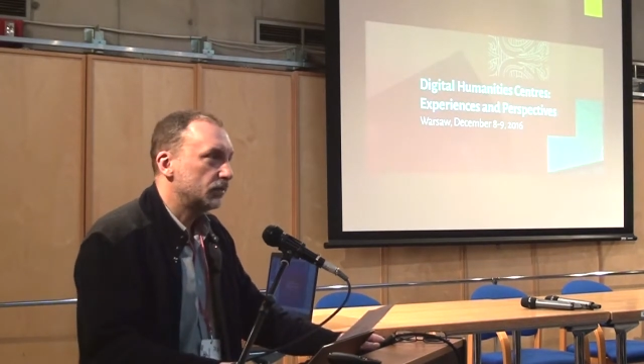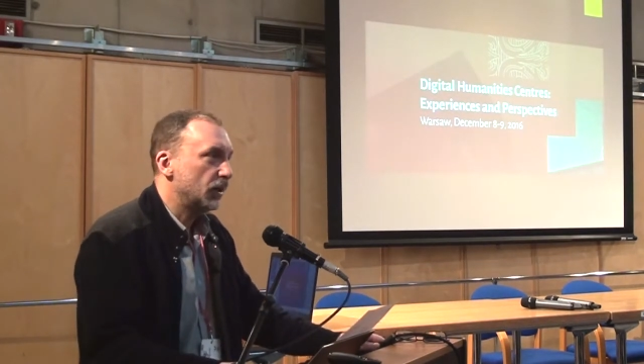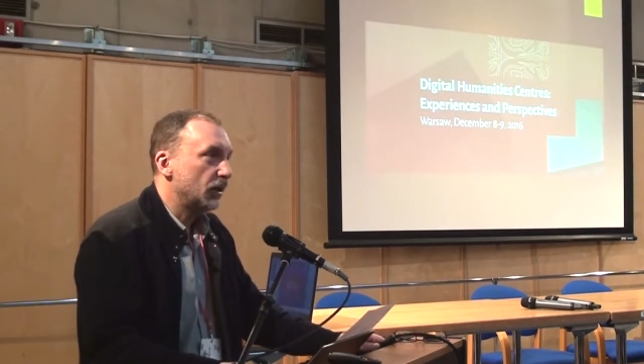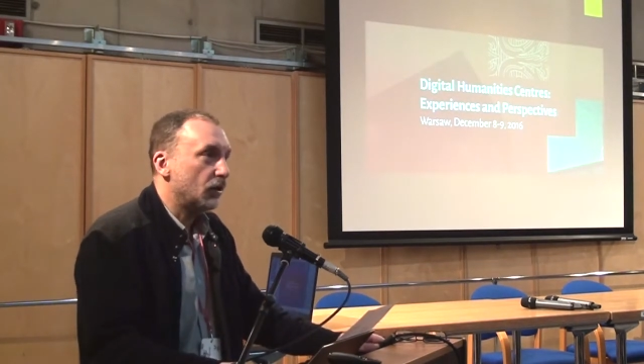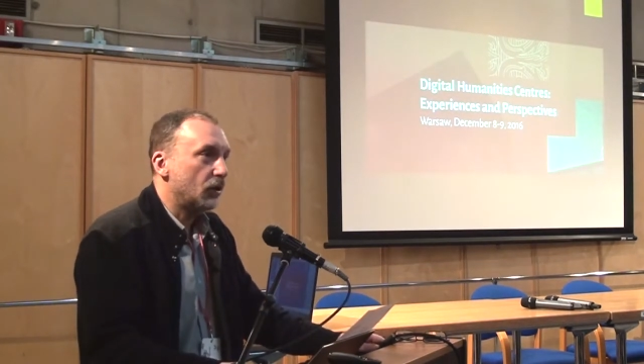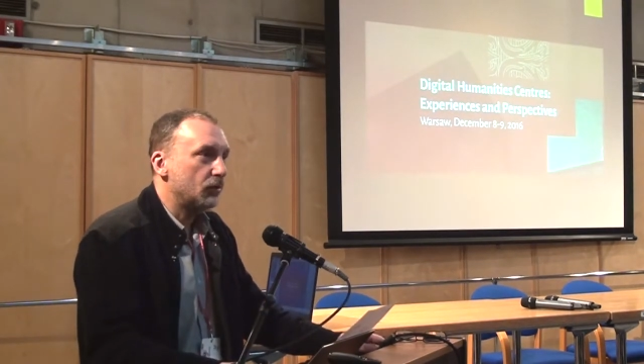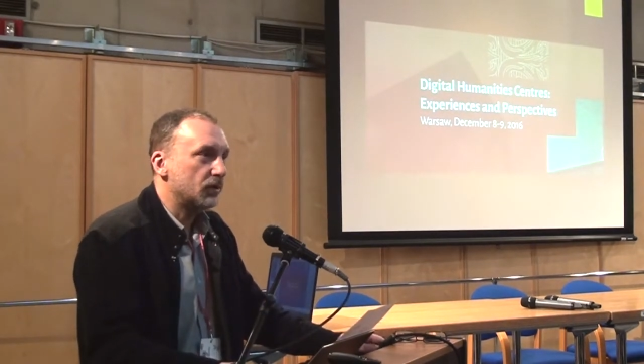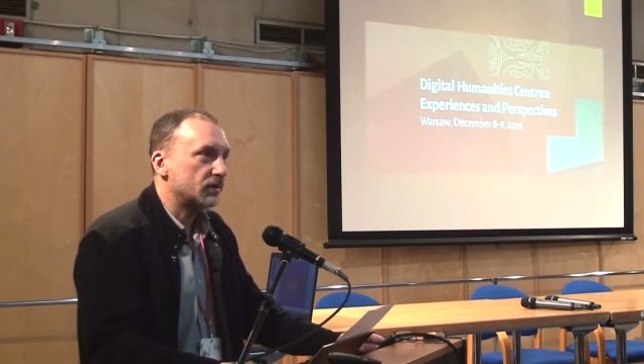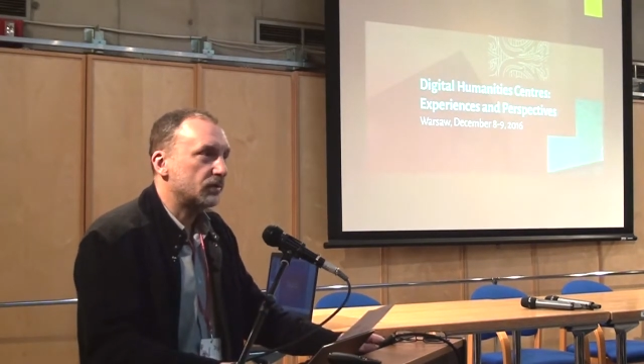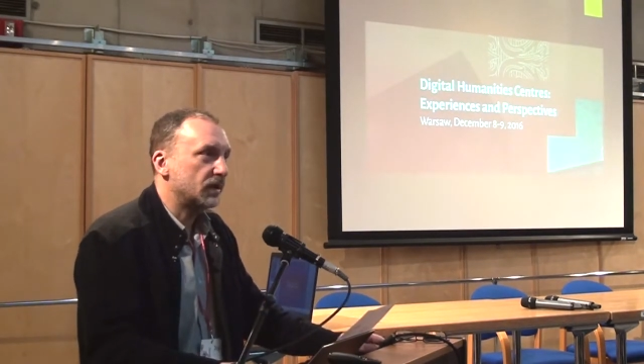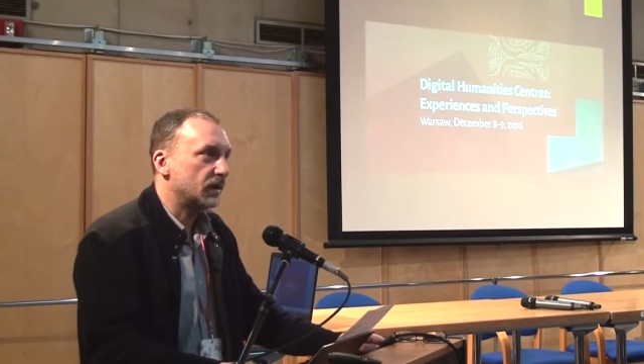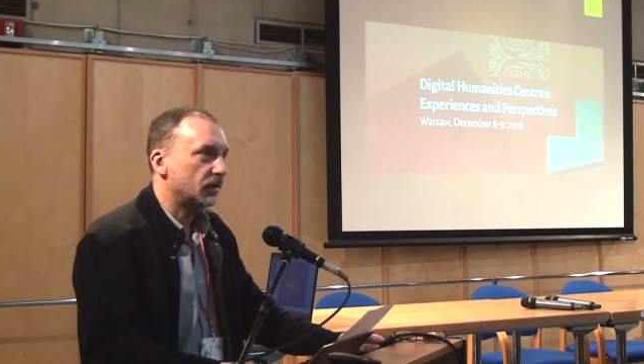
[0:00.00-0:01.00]
being
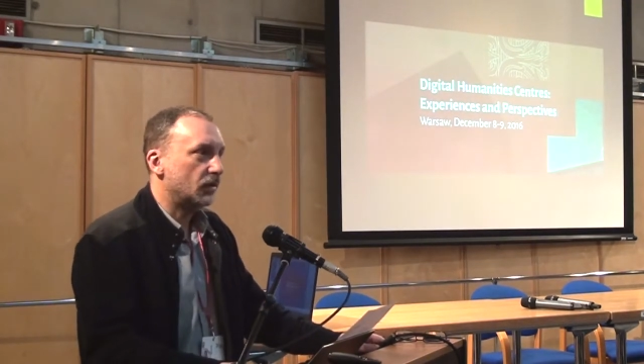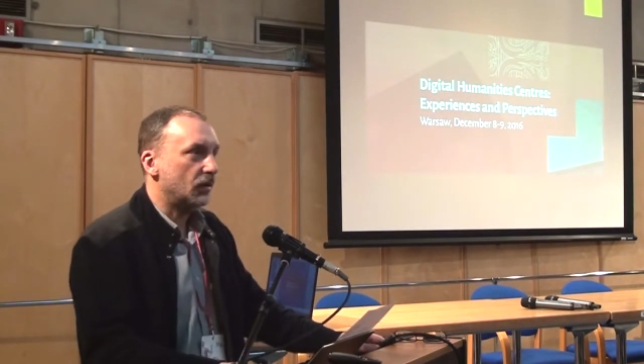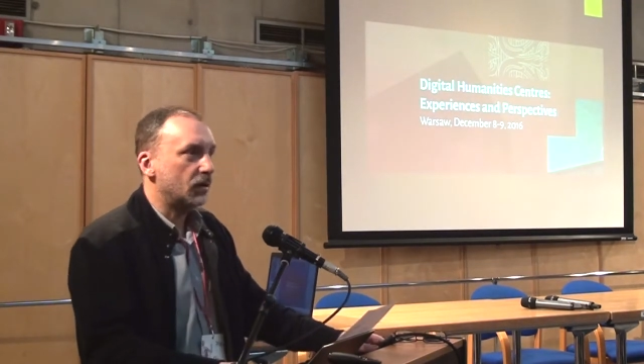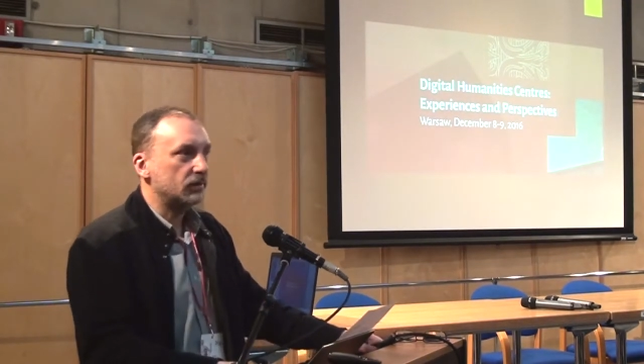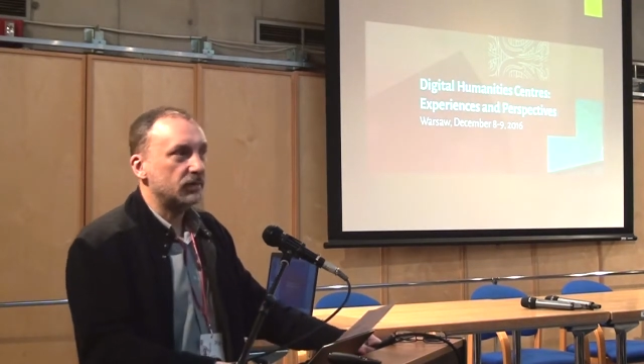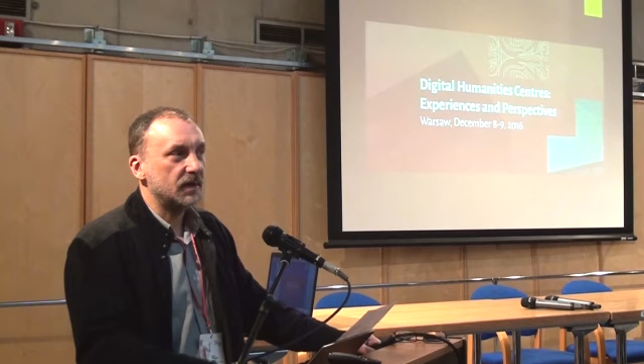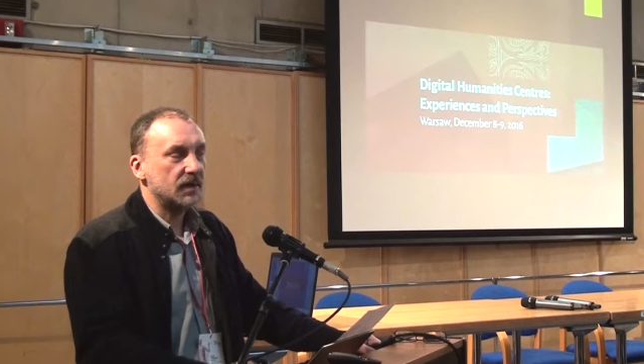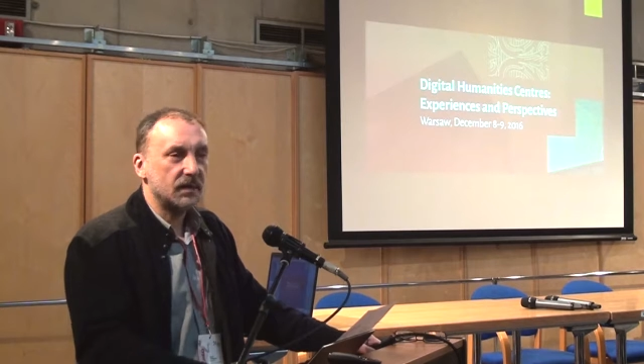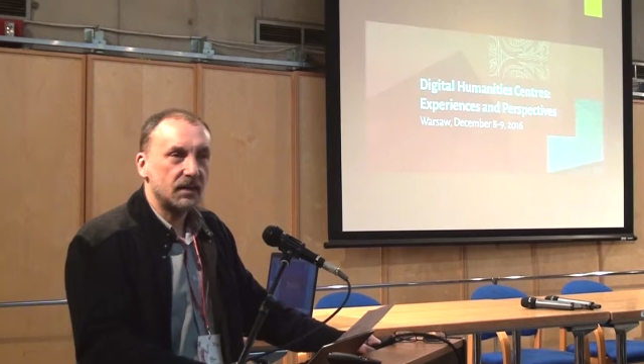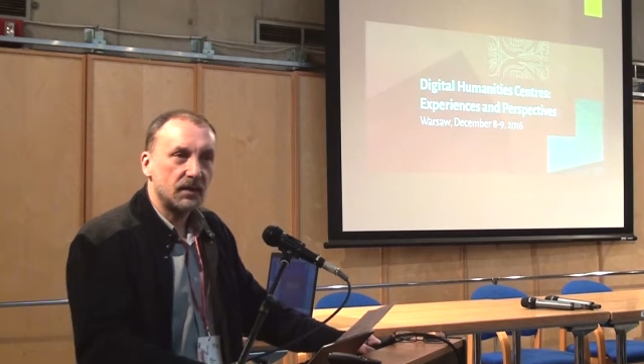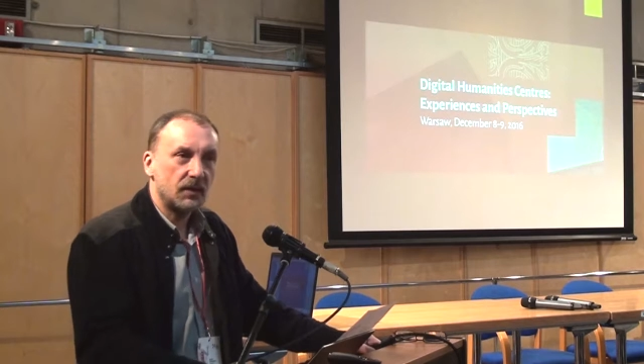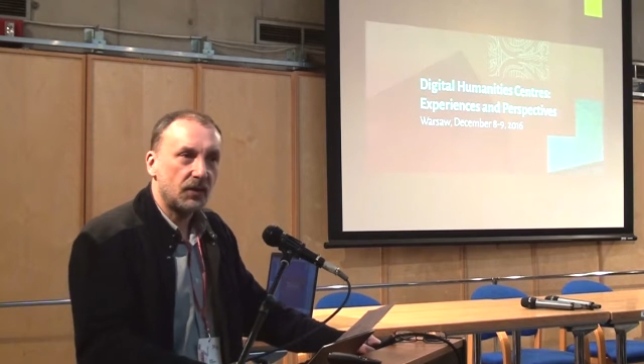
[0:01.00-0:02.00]
almost one year old, we
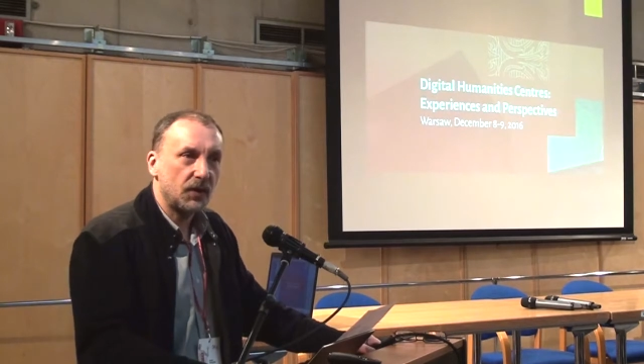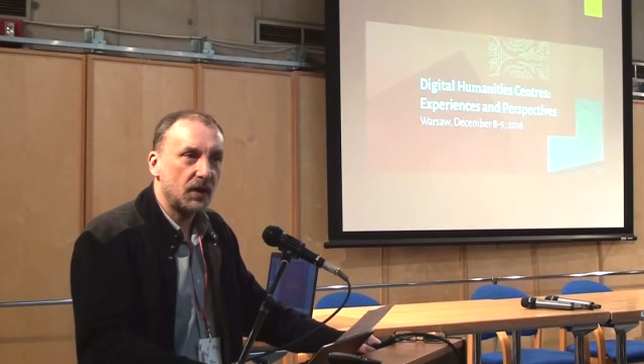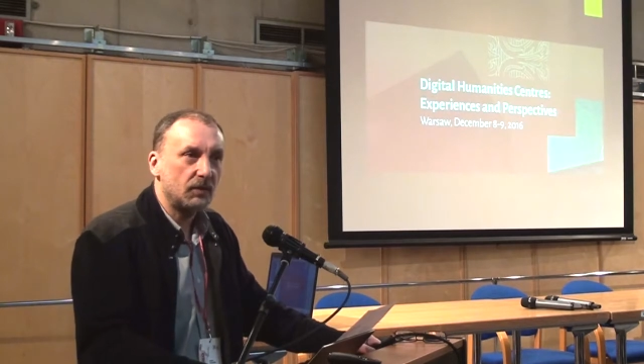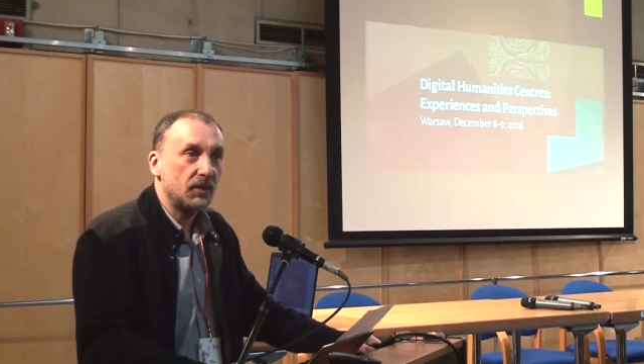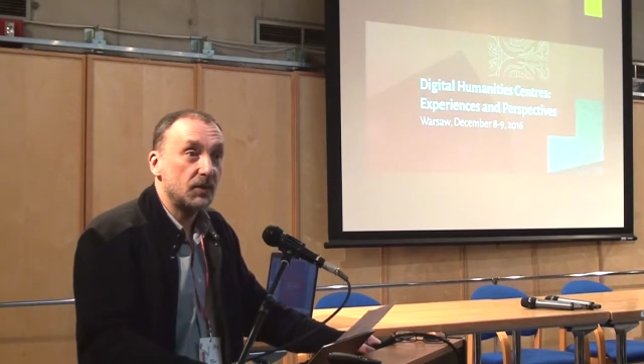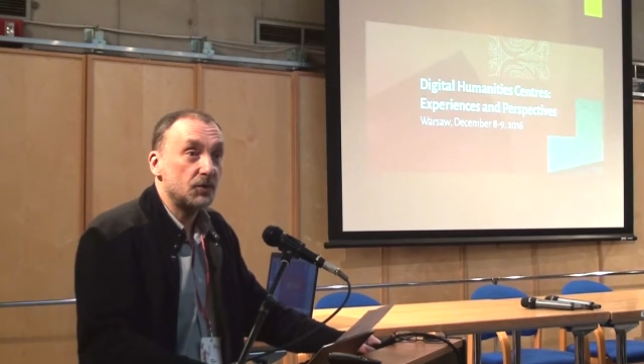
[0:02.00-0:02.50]
think we